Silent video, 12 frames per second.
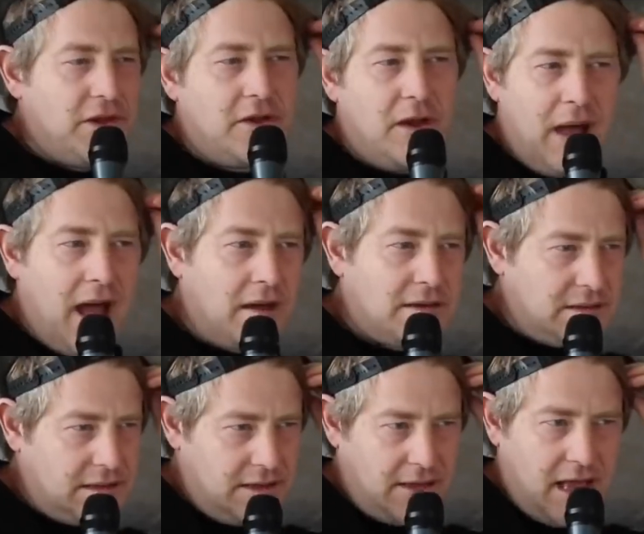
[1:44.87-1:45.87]
And then when you come out,
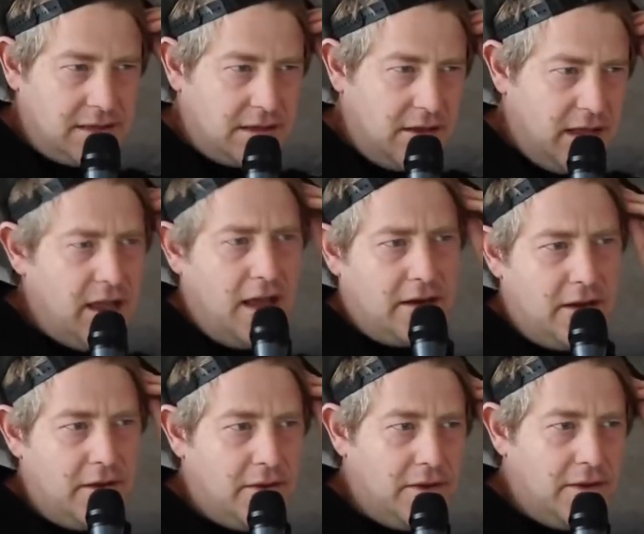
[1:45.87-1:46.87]
does the guys go, "Hey, how'd it
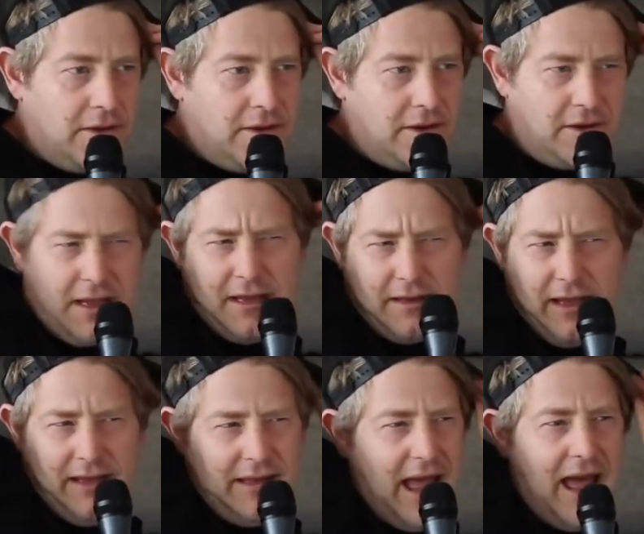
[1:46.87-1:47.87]
go"? Or
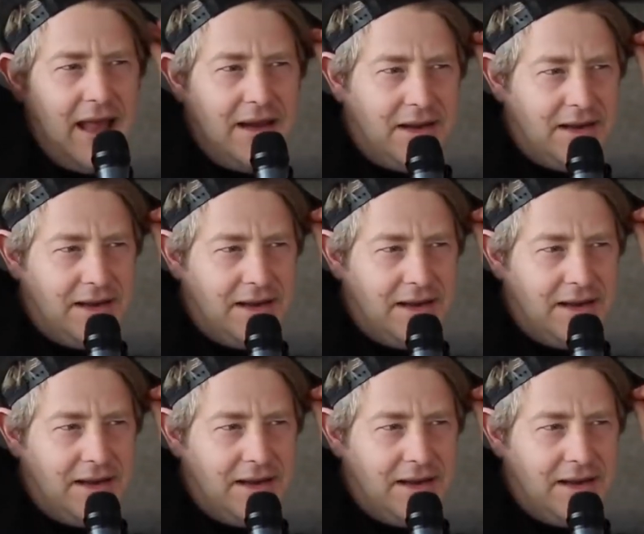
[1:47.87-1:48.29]
like that,